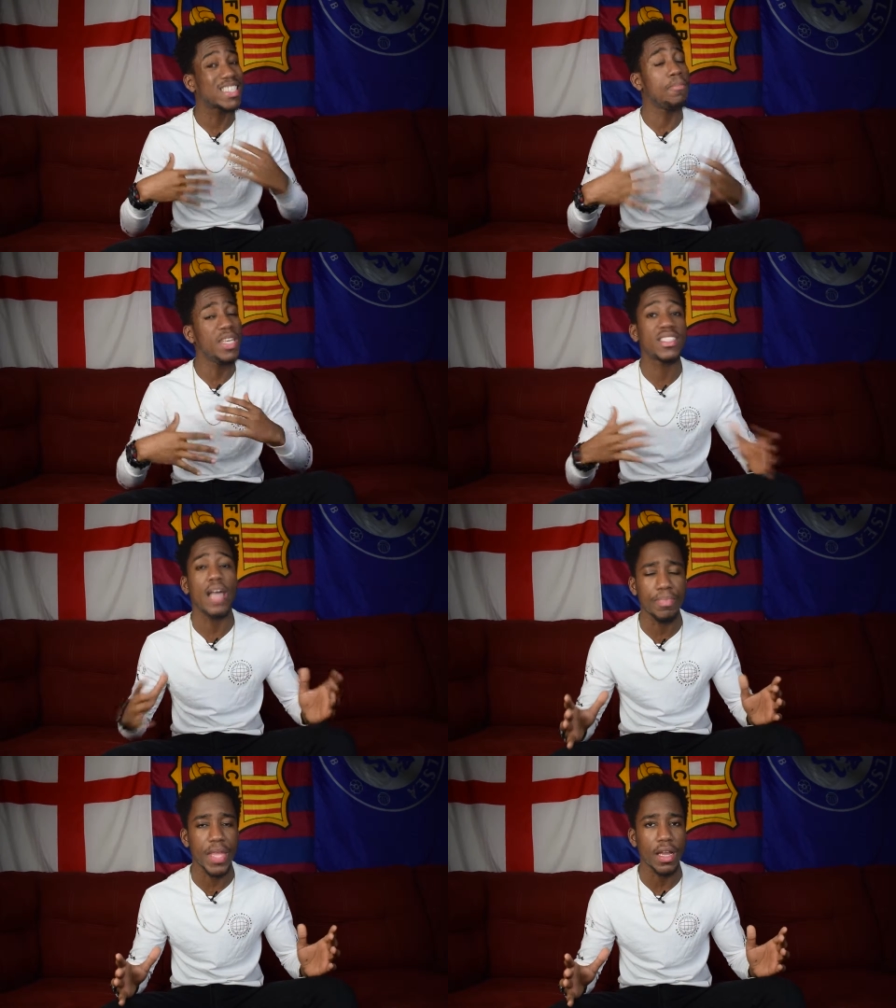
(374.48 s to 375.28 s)
could be
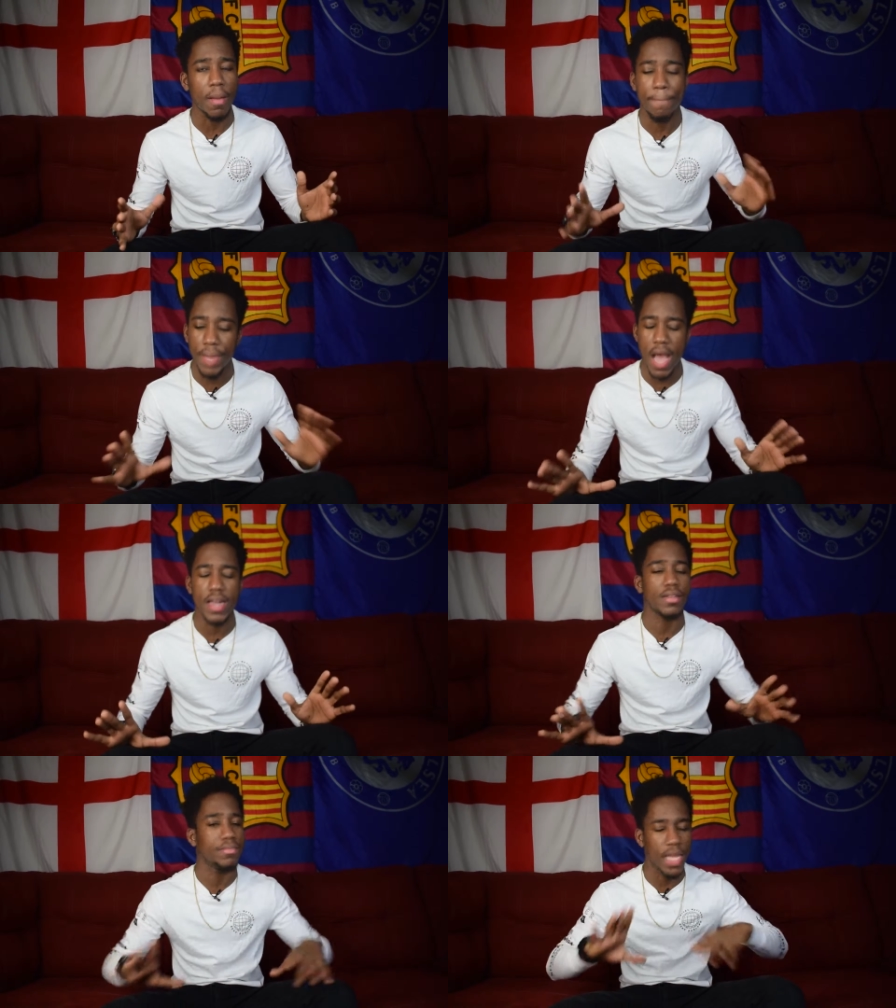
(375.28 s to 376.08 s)
something.
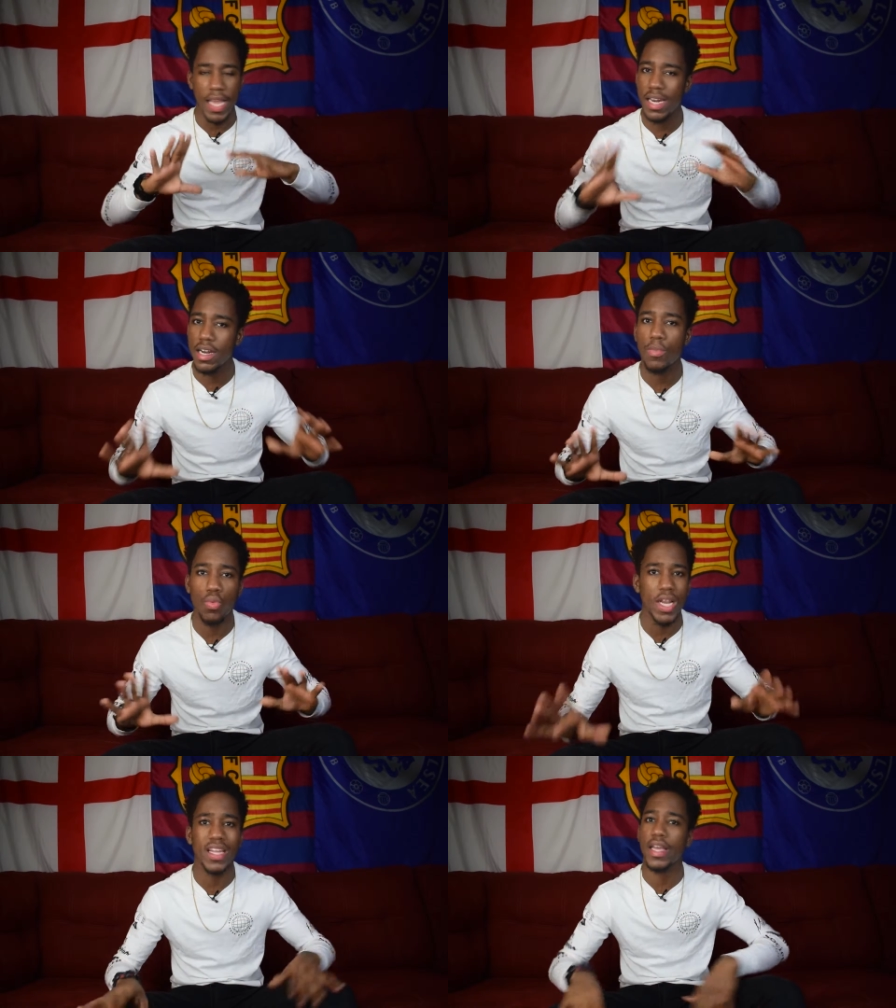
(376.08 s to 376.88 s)
But they ended up
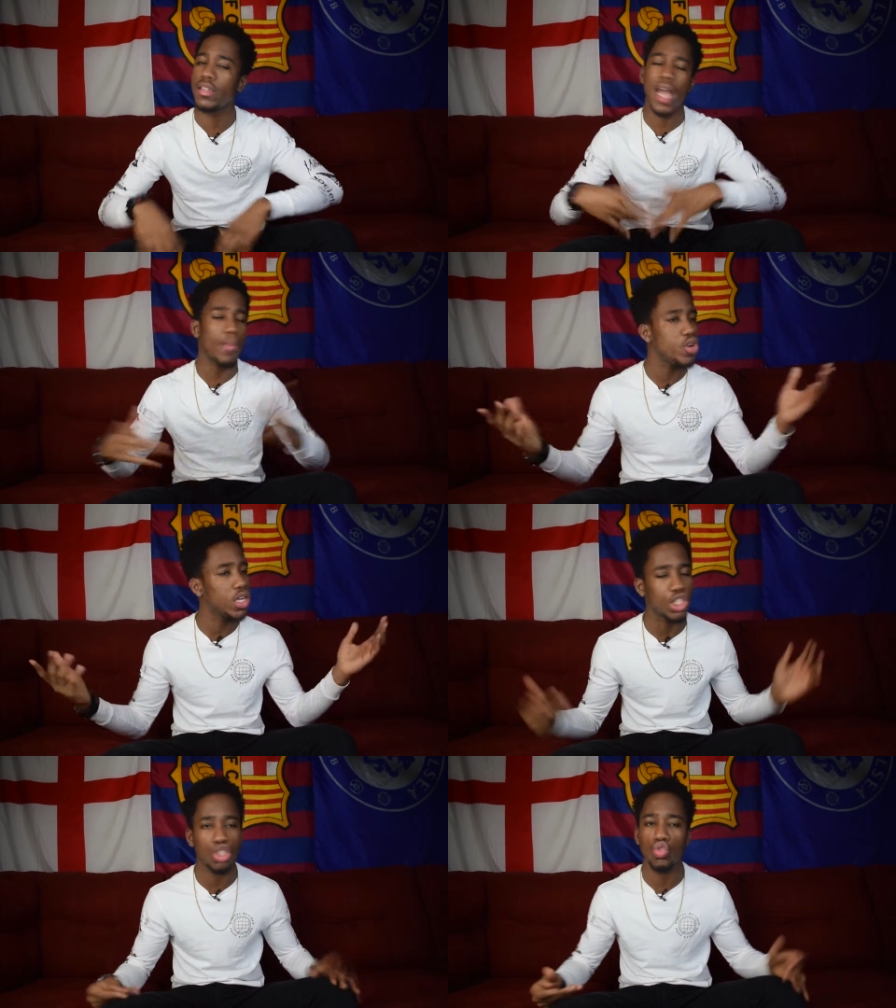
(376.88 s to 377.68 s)
winning it. Gabriel
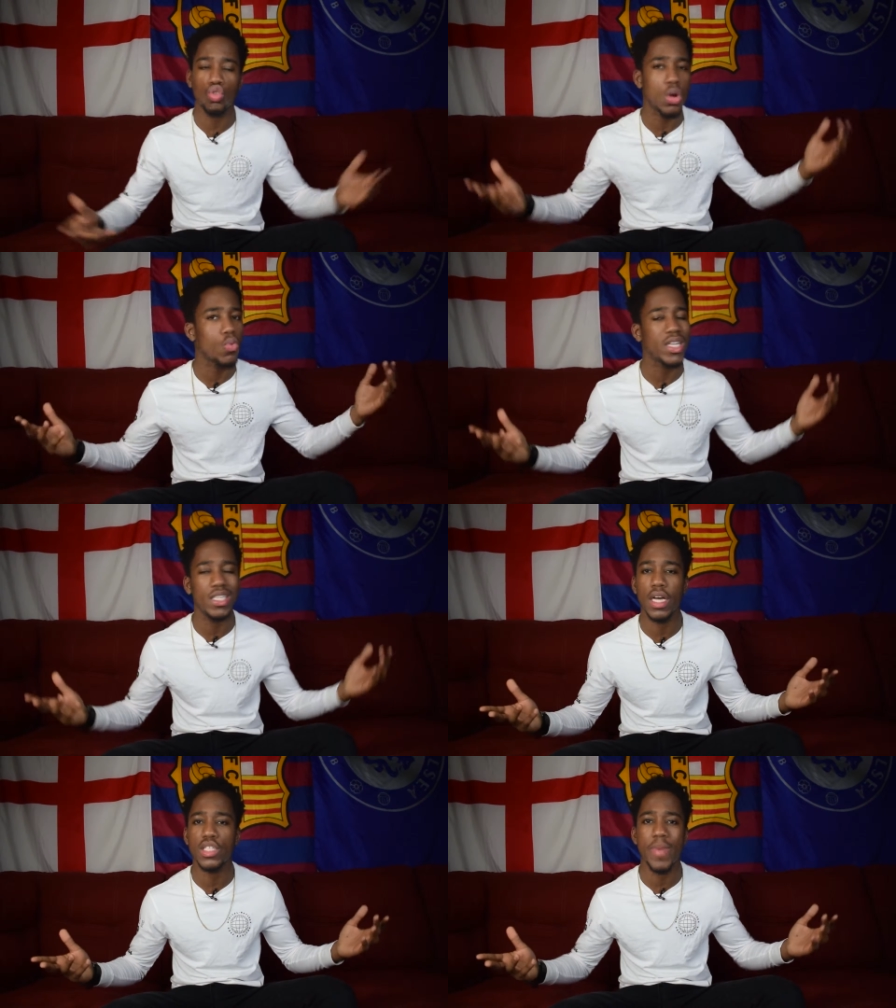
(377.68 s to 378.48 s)
Jesus doing what he
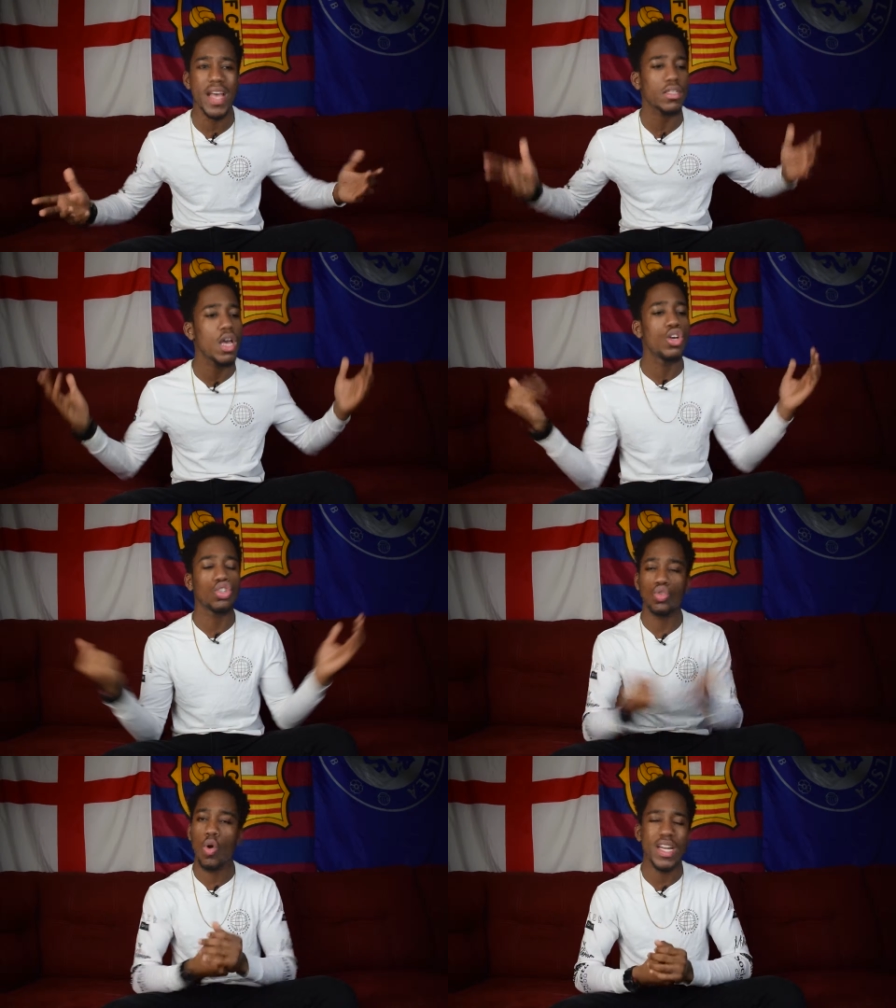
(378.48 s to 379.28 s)
does best,
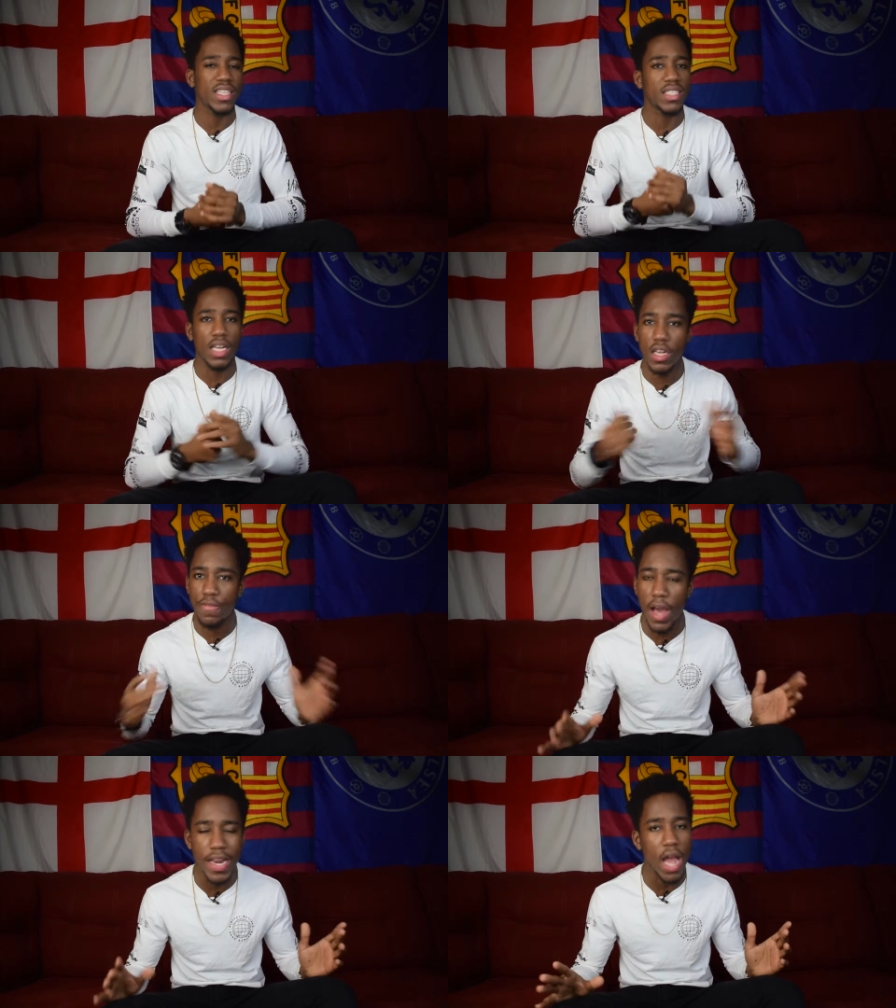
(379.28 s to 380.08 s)
scored and
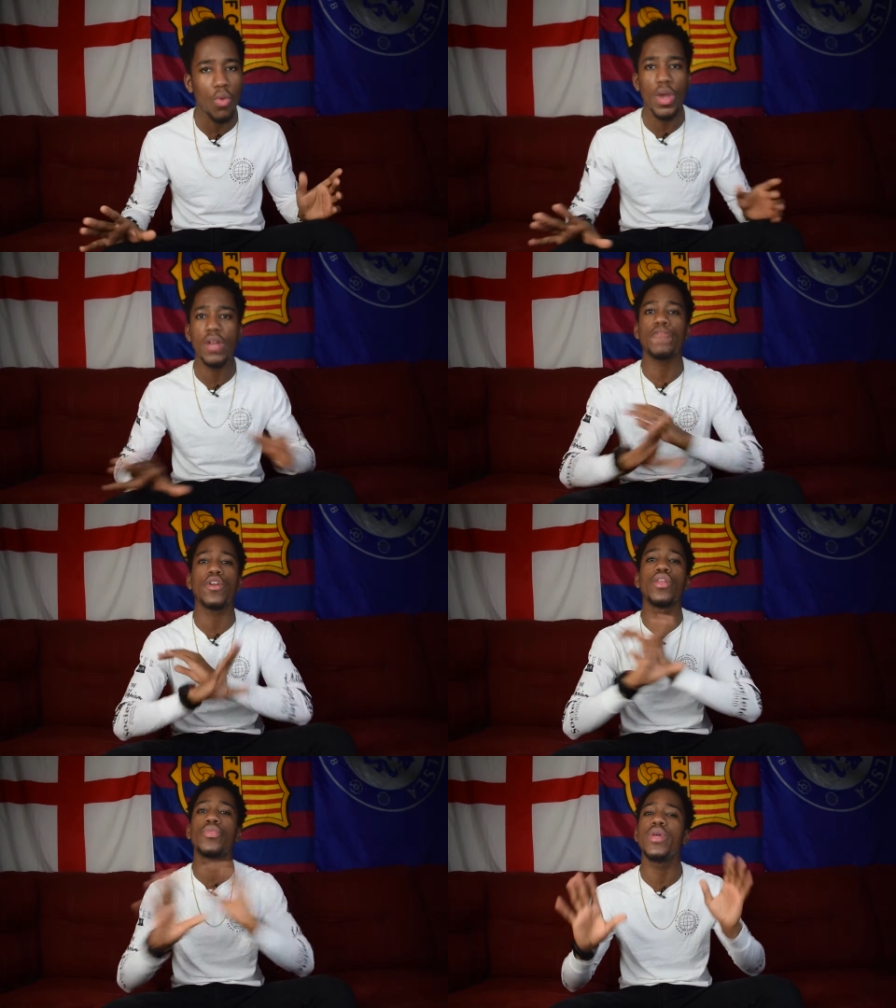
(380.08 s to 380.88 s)
solidified that win for
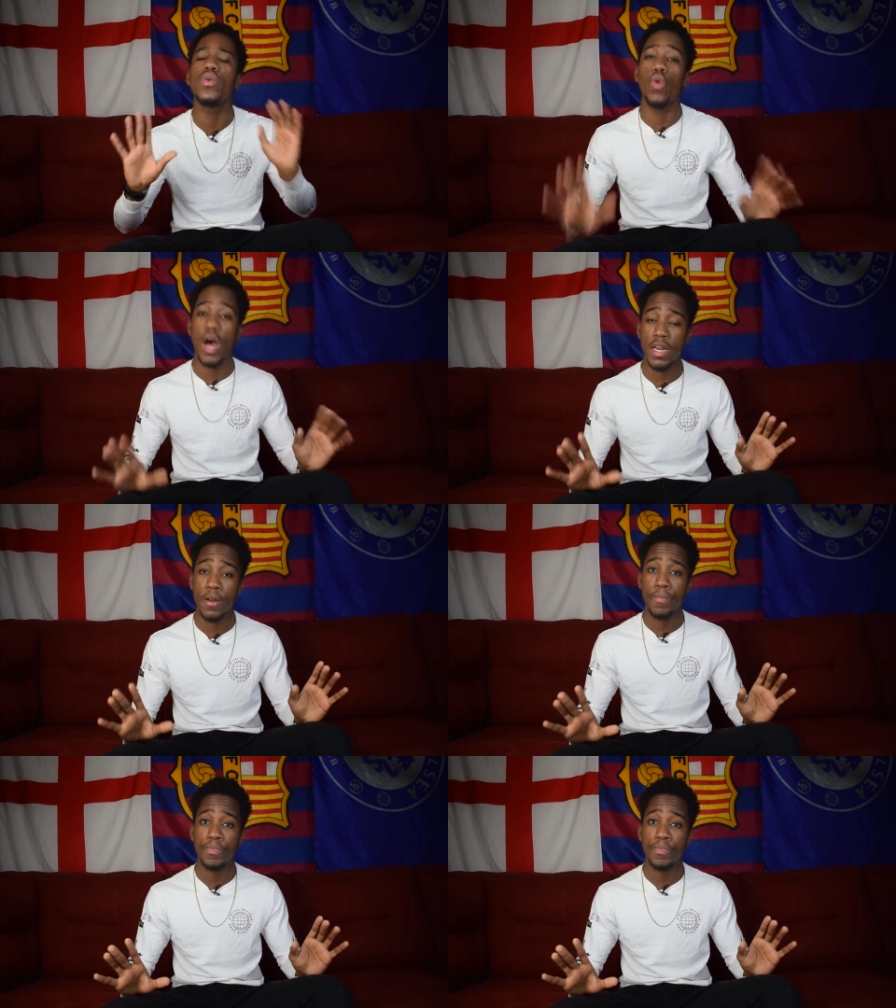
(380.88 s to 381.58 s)
the three one.